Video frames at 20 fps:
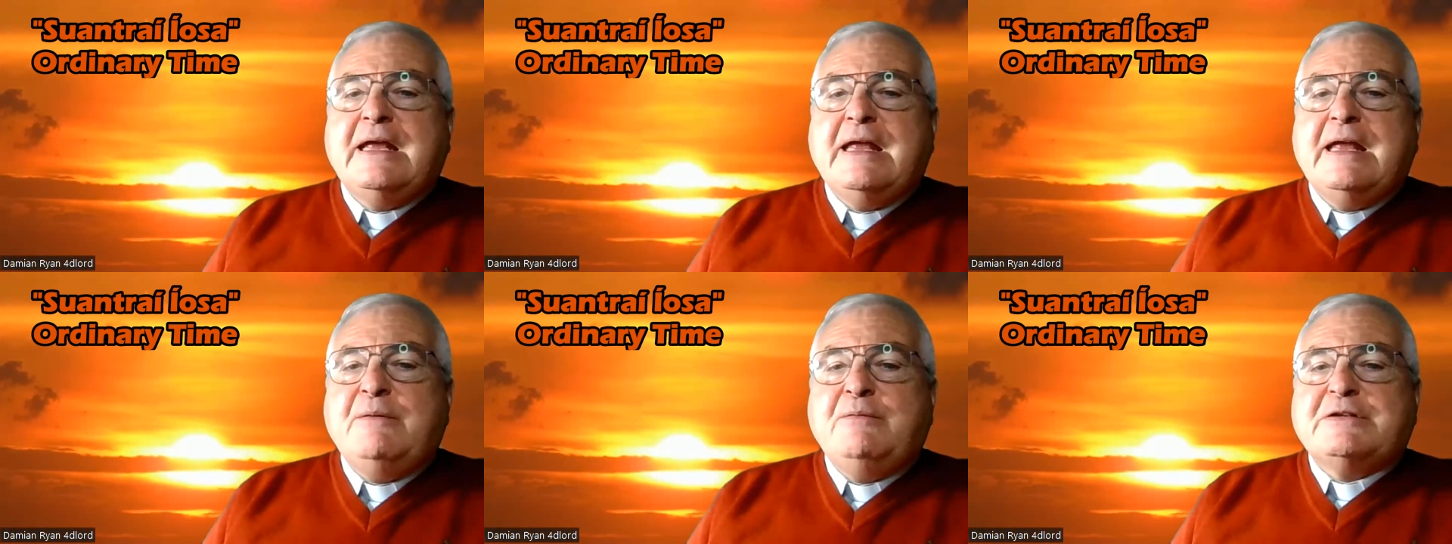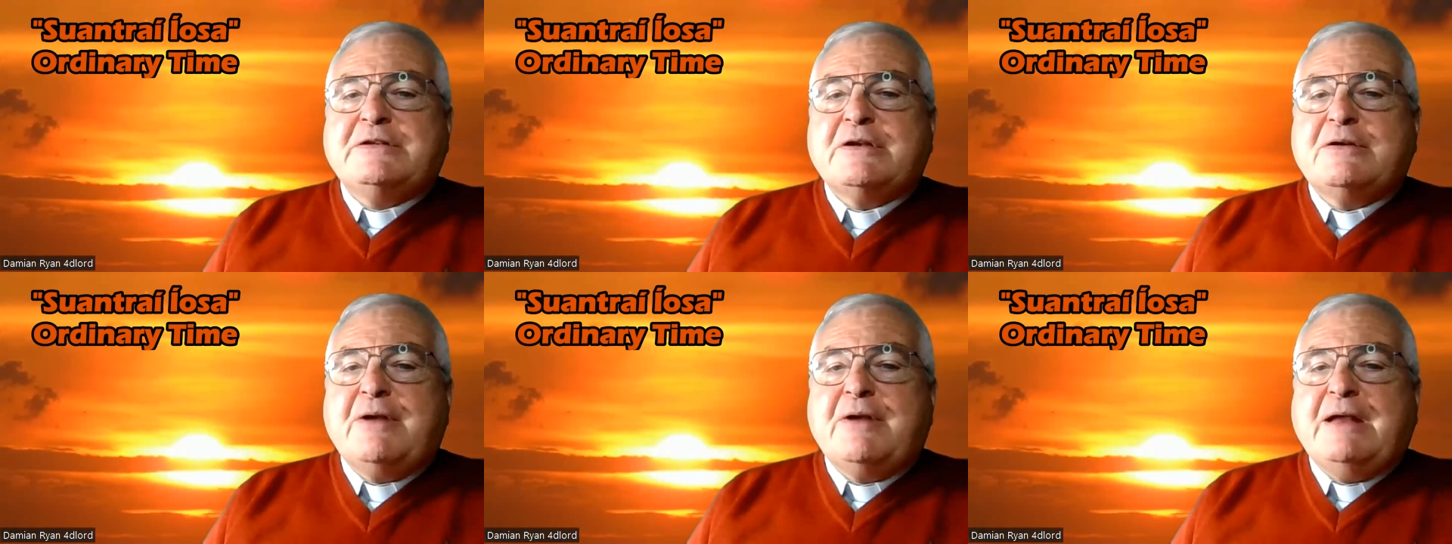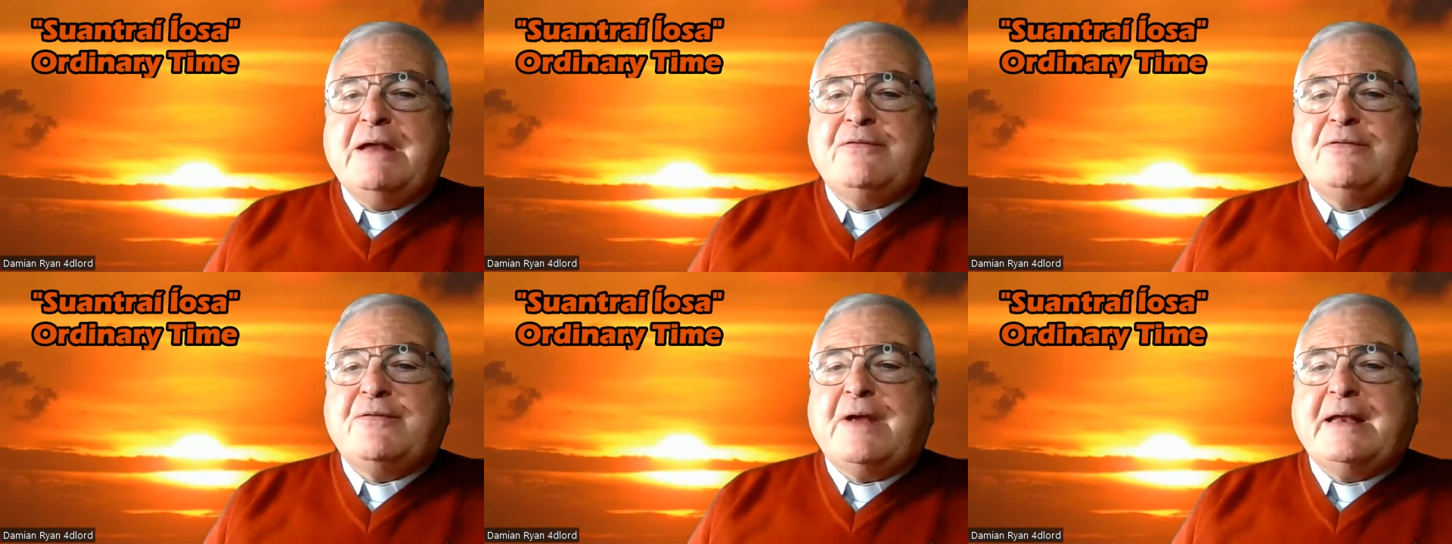He was a
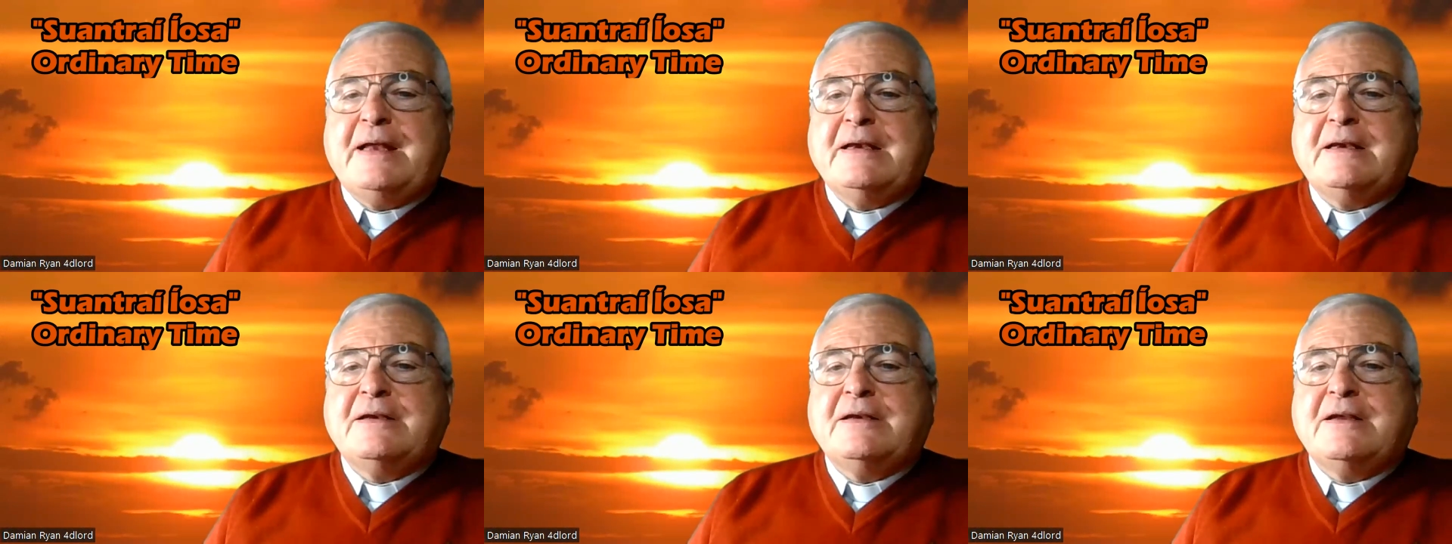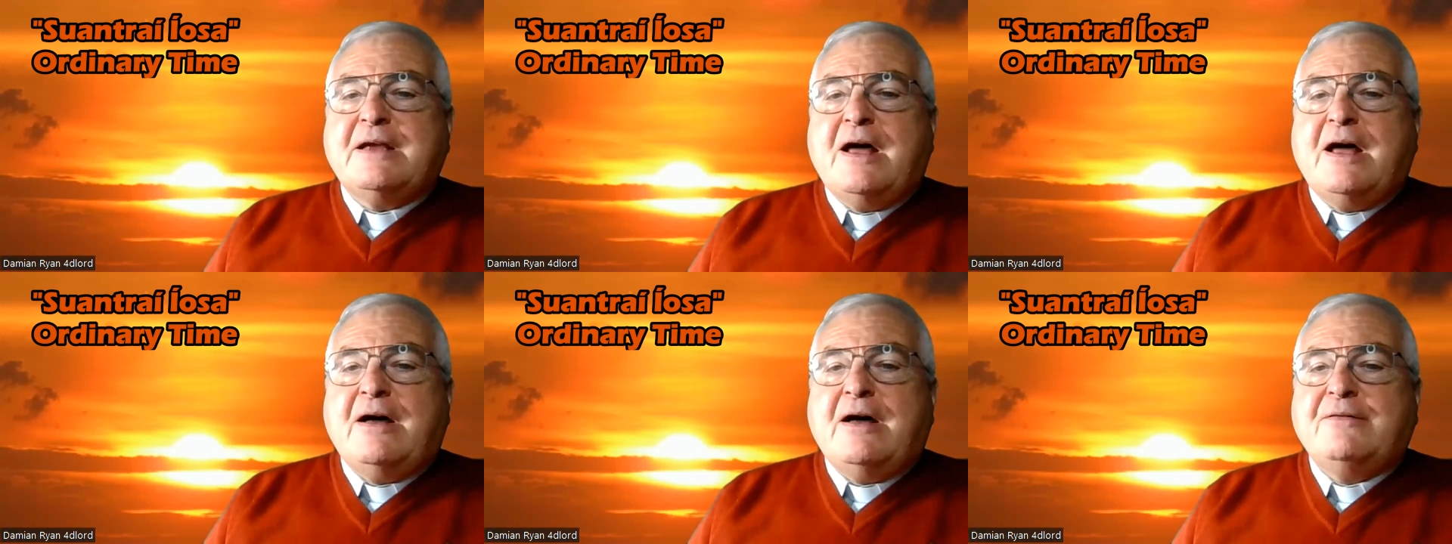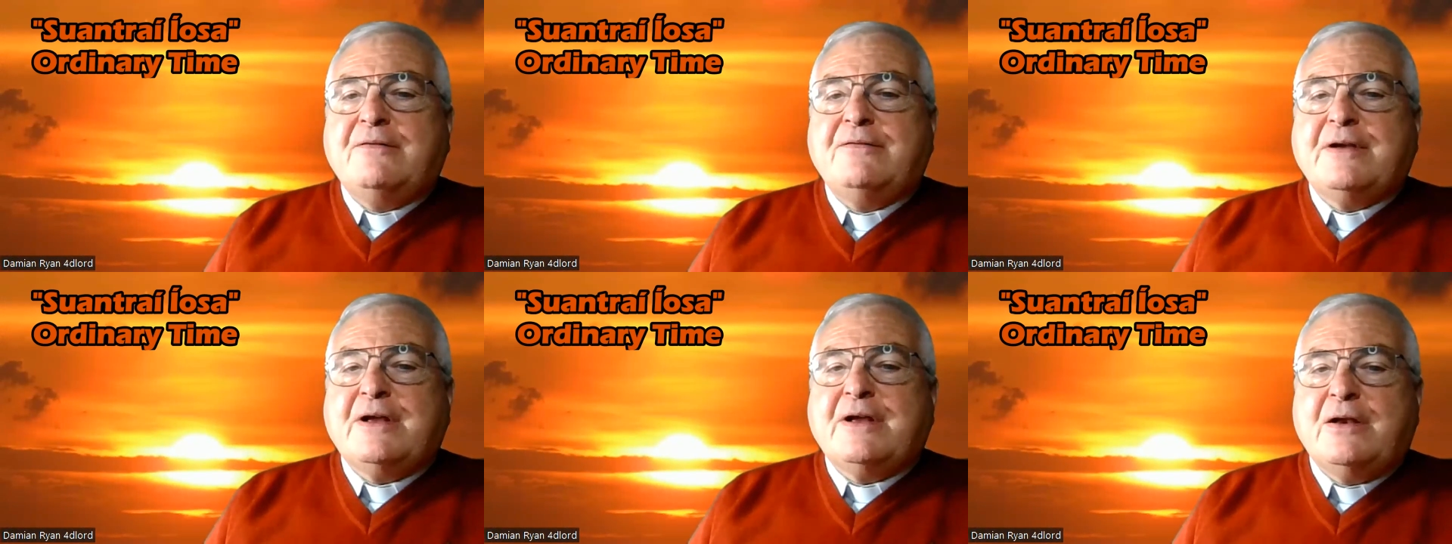great friend of